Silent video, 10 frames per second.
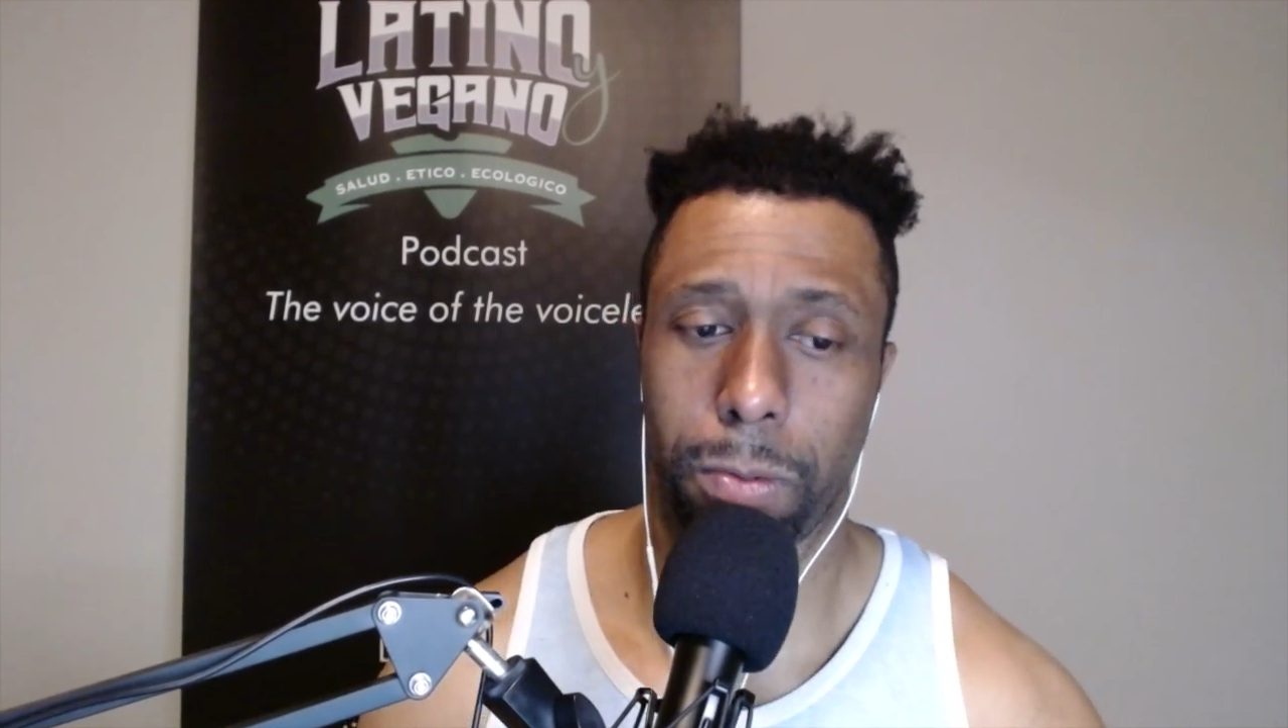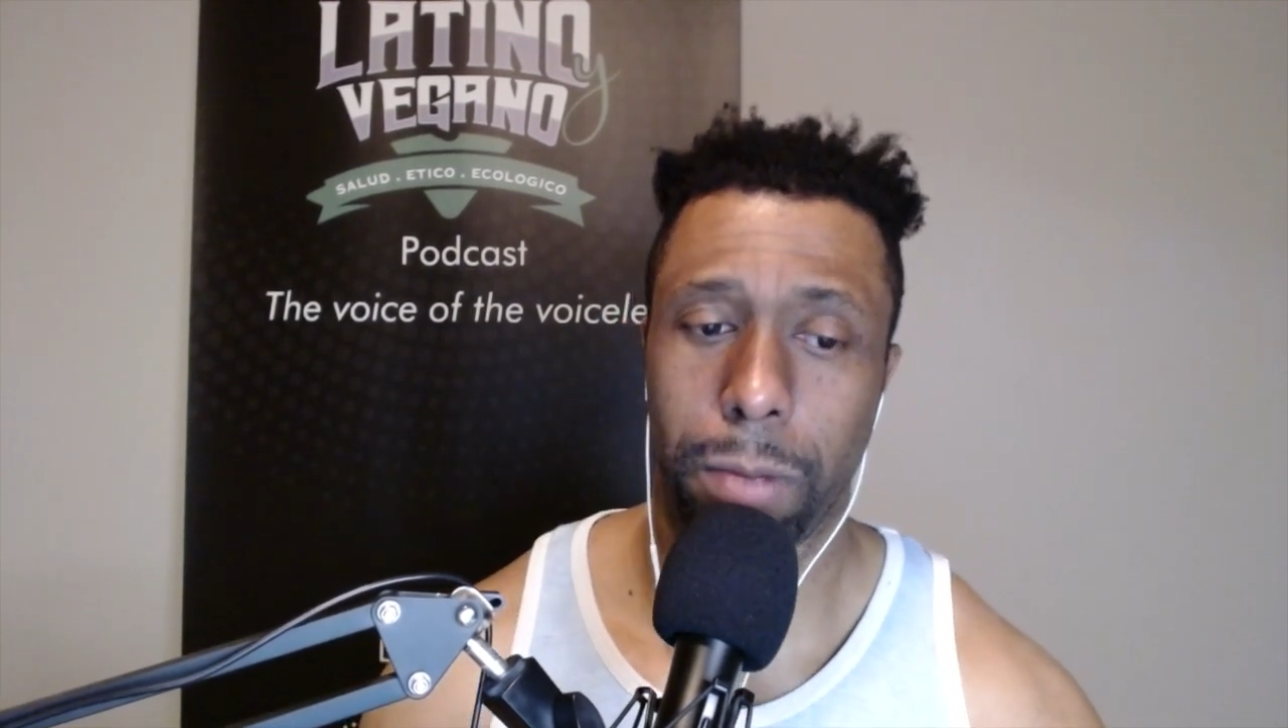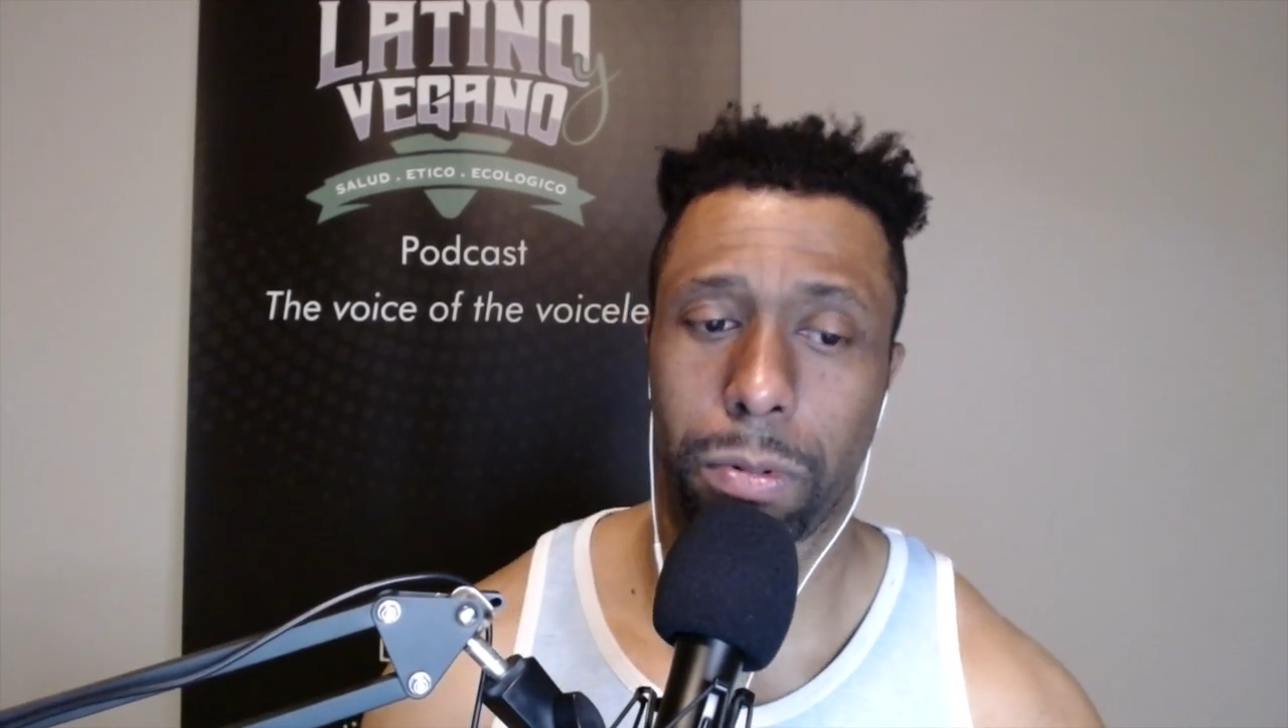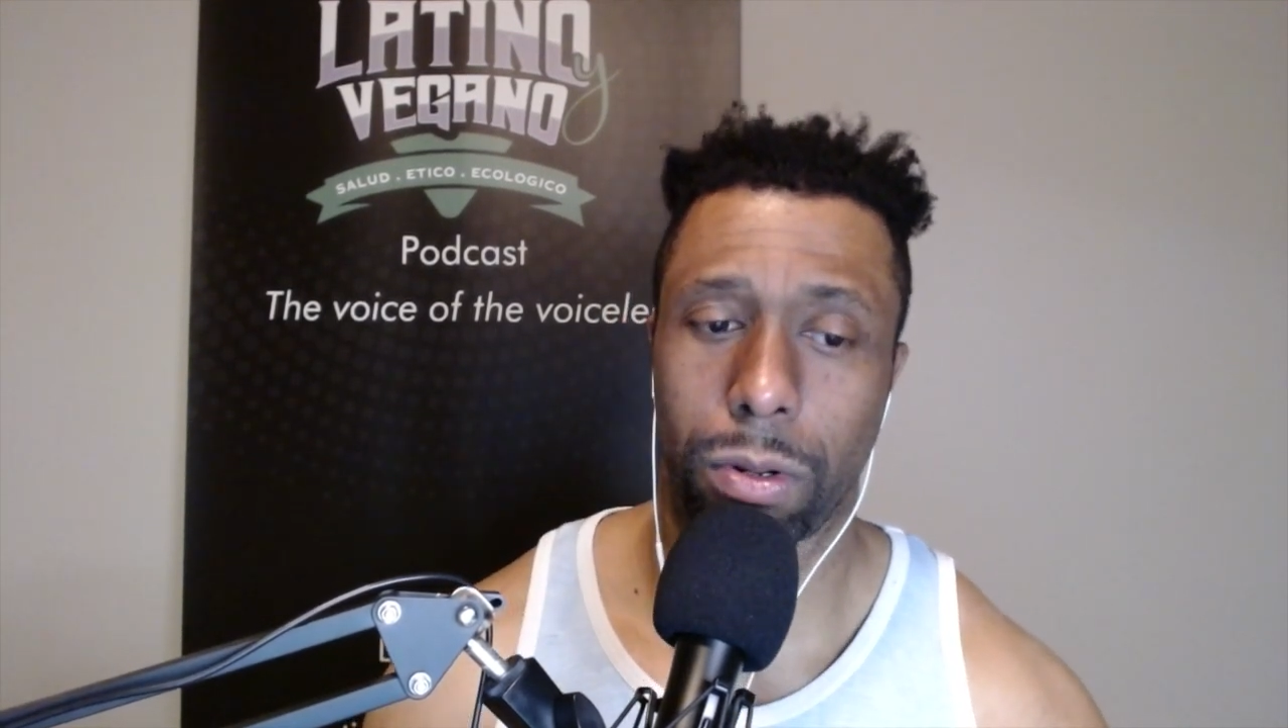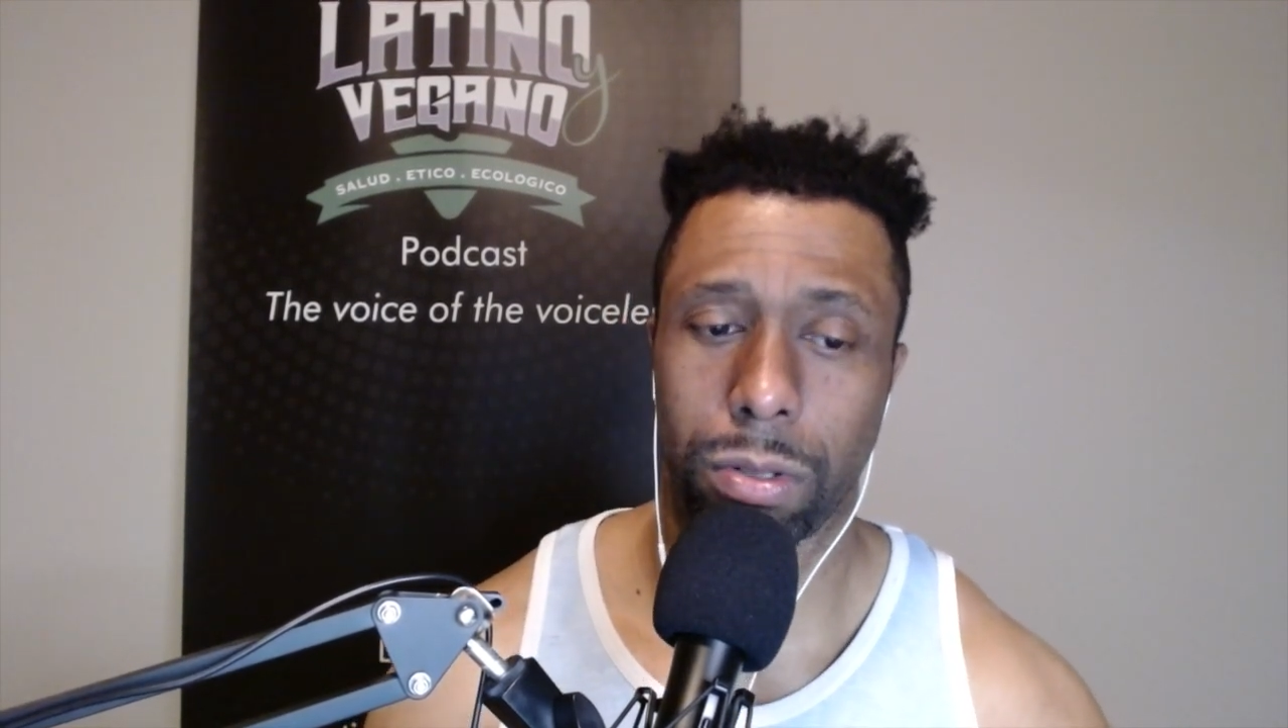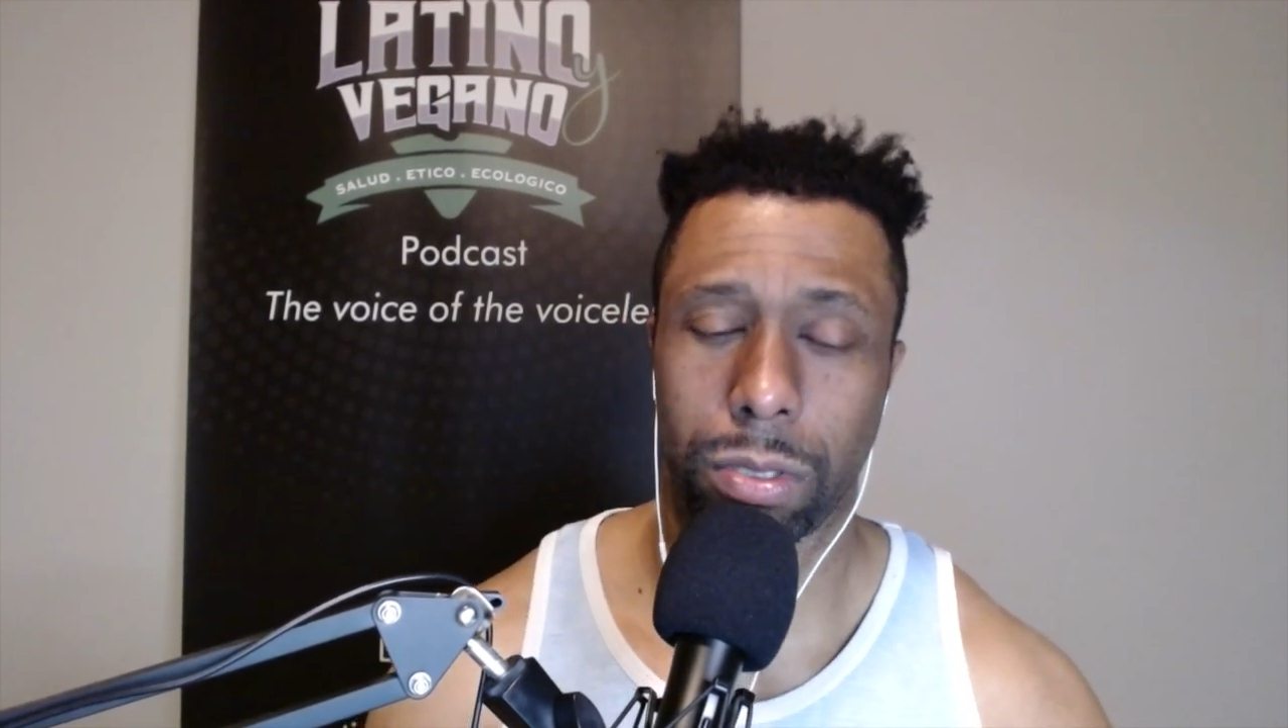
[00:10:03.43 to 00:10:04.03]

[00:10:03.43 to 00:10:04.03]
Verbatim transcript: people.